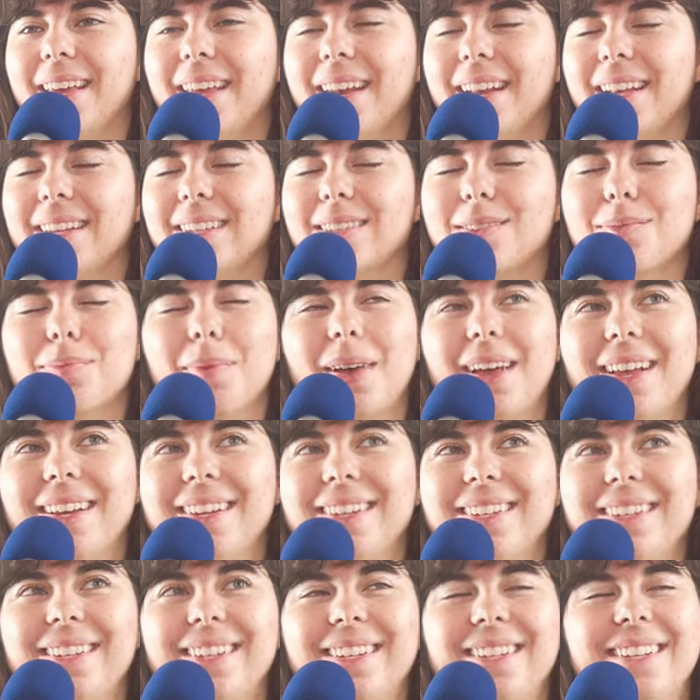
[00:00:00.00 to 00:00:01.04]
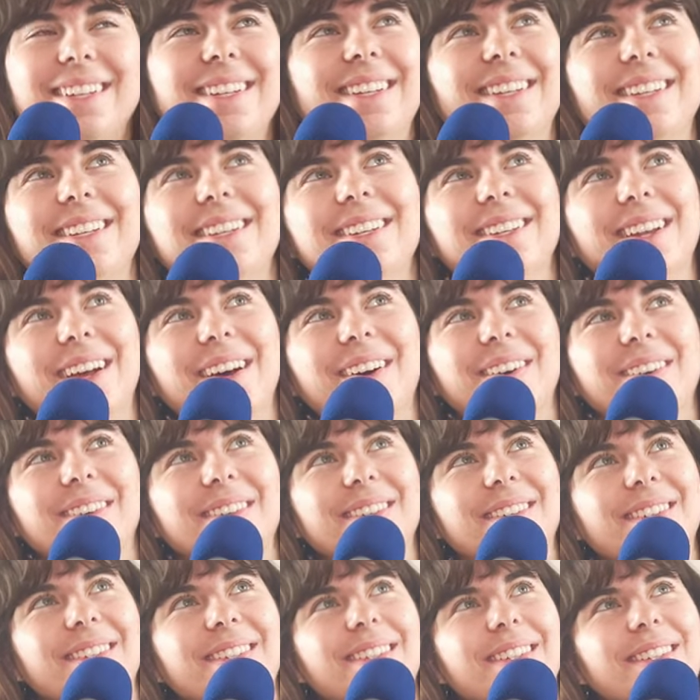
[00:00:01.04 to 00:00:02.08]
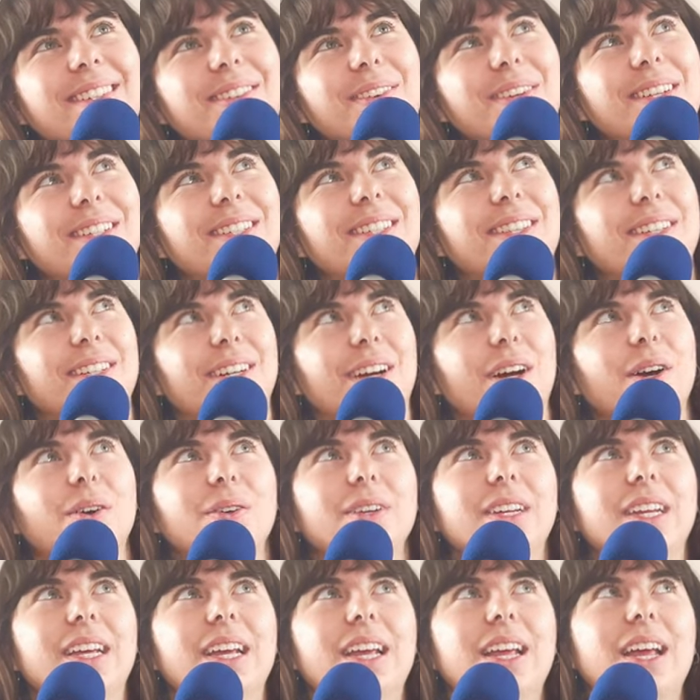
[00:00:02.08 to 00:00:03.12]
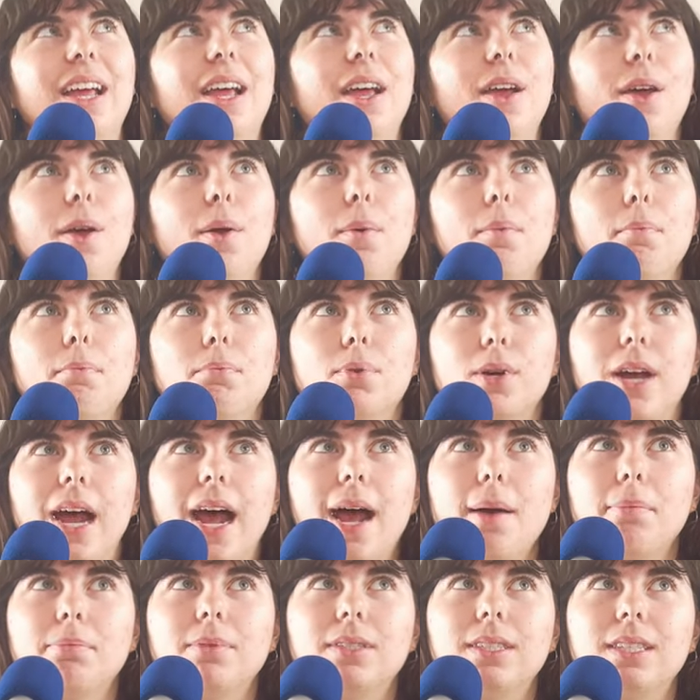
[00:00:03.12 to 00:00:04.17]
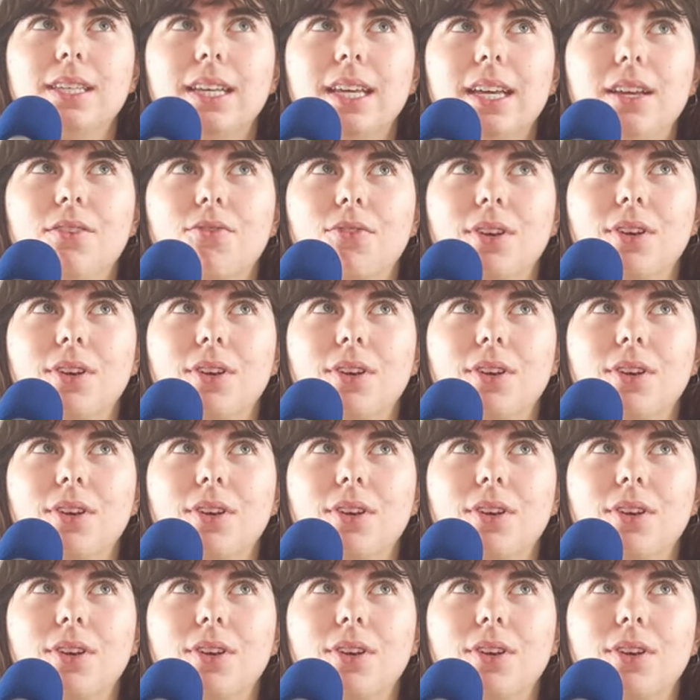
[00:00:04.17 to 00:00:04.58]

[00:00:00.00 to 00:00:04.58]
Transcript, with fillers: it is, but, you know, to each their own. Perhaps in